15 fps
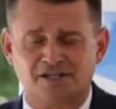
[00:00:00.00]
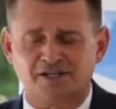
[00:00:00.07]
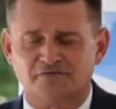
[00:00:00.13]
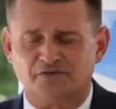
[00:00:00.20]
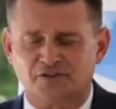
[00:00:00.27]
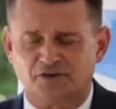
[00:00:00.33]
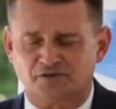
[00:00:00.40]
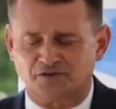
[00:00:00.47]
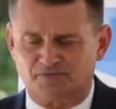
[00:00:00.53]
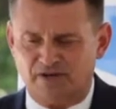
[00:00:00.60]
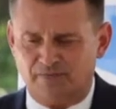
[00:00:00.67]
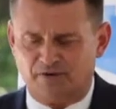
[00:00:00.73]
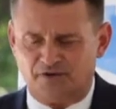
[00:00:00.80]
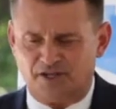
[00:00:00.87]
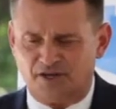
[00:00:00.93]
For those
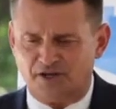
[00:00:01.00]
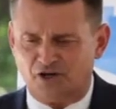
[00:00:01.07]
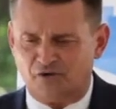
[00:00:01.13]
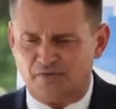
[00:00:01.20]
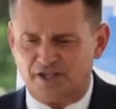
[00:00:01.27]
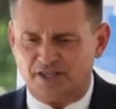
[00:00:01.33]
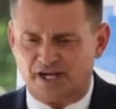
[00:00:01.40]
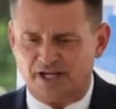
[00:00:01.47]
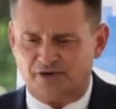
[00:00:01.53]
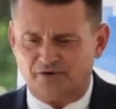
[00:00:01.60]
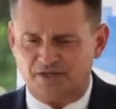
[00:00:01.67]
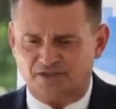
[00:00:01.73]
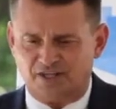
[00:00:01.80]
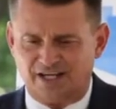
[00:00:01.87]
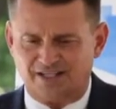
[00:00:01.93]
people that know me, that I
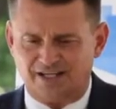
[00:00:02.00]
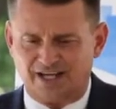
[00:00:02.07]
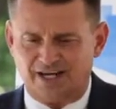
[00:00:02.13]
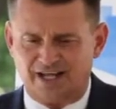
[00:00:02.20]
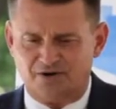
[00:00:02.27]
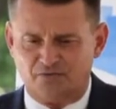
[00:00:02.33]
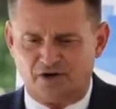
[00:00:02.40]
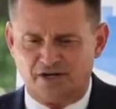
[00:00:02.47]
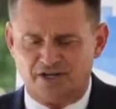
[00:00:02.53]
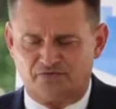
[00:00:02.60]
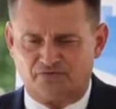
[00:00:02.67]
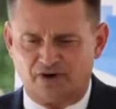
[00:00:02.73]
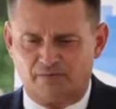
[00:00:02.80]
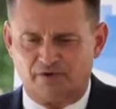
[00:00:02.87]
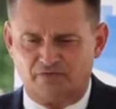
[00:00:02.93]
always like to get in where you're
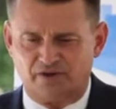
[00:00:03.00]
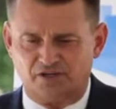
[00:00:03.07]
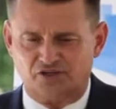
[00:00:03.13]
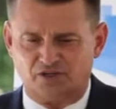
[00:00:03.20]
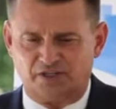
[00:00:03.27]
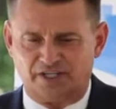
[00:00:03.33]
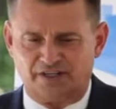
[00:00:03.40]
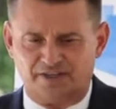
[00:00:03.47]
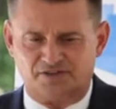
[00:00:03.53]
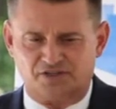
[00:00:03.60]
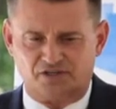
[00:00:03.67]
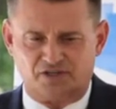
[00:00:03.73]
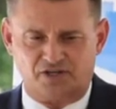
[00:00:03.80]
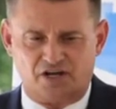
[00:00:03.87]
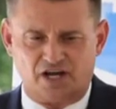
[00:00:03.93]
from originally, and that's a
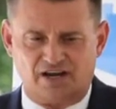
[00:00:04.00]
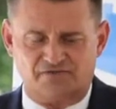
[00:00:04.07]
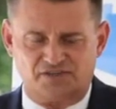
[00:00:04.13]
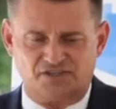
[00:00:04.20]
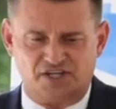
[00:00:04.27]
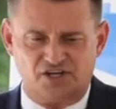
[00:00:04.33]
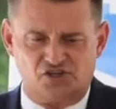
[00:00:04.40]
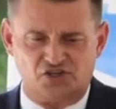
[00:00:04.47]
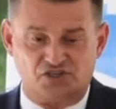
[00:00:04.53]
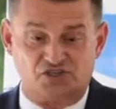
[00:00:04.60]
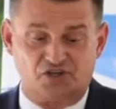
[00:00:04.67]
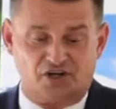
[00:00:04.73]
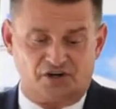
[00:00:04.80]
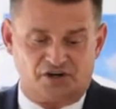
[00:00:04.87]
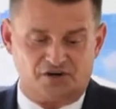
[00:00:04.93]
good conversation
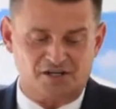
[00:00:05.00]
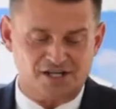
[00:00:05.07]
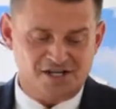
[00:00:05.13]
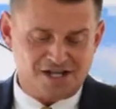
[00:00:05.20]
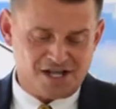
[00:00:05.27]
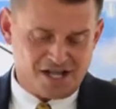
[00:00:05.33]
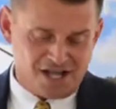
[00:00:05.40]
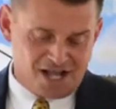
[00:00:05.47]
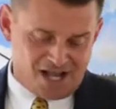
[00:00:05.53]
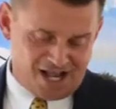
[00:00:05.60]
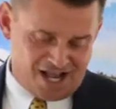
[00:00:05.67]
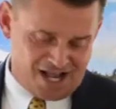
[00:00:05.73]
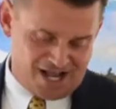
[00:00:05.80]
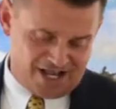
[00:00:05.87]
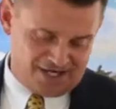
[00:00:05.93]
starter.
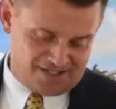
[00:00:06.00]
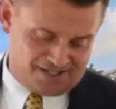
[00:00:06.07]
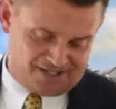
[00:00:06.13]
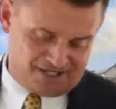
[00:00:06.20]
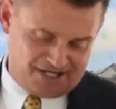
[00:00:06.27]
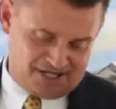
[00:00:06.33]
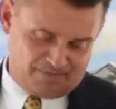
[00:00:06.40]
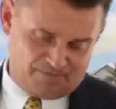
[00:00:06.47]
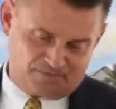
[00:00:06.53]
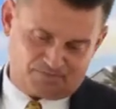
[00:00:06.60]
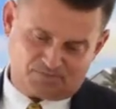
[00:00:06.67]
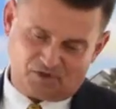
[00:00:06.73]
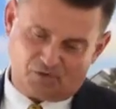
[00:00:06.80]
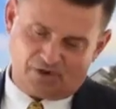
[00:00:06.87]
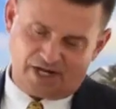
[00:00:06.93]
And
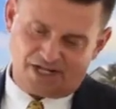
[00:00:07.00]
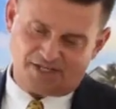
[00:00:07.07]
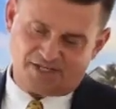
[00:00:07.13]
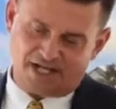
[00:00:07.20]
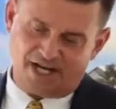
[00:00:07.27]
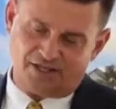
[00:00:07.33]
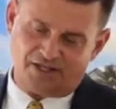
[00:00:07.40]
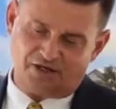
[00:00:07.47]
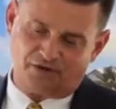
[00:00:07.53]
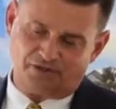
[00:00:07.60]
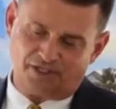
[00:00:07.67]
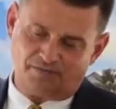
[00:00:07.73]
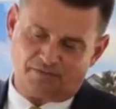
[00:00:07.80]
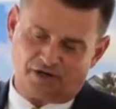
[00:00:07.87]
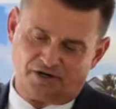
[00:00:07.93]
when I say the
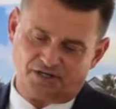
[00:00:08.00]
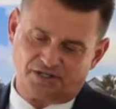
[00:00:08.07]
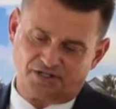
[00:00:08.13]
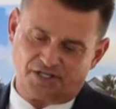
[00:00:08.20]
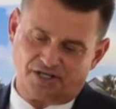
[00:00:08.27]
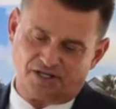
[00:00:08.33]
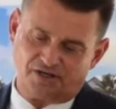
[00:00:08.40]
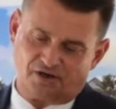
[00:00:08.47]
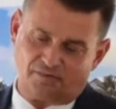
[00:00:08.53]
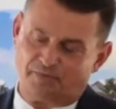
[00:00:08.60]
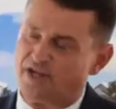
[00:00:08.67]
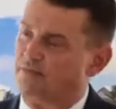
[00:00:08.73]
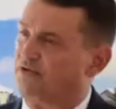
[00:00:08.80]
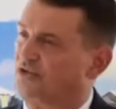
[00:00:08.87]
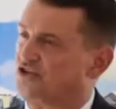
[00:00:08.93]
only person or
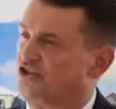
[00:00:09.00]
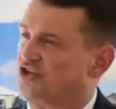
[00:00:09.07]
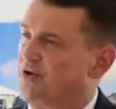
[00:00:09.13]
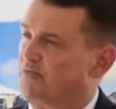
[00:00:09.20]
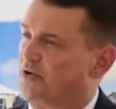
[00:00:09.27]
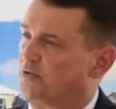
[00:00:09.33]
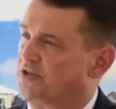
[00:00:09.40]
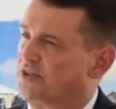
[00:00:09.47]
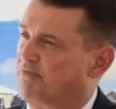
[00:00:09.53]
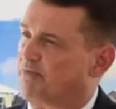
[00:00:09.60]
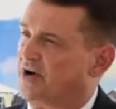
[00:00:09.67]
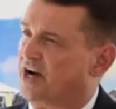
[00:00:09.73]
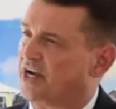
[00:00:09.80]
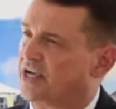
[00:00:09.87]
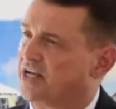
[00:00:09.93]
people cheaper with a
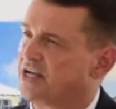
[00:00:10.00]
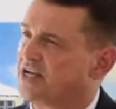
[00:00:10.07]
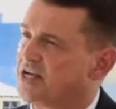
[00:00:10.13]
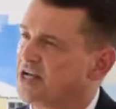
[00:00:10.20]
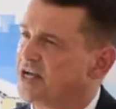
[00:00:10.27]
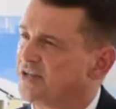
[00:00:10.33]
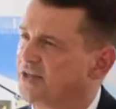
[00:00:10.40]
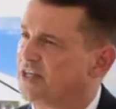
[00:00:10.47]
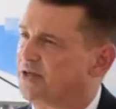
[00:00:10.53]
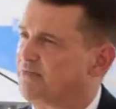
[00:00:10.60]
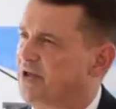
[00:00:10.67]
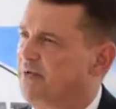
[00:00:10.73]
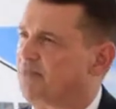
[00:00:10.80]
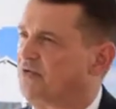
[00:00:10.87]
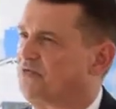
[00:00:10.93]
buck than the
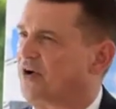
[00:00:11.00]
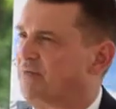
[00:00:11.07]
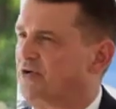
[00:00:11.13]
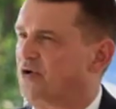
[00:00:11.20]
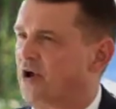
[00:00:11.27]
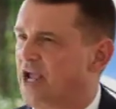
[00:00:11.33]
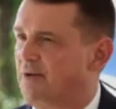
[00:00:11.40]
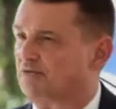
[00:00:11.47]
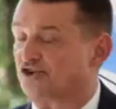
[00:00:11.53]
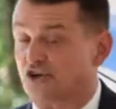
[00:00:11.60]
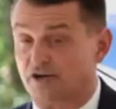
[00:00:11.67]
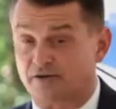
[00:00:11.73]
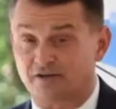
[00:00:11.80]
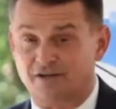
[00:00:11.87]
people from New Hampshire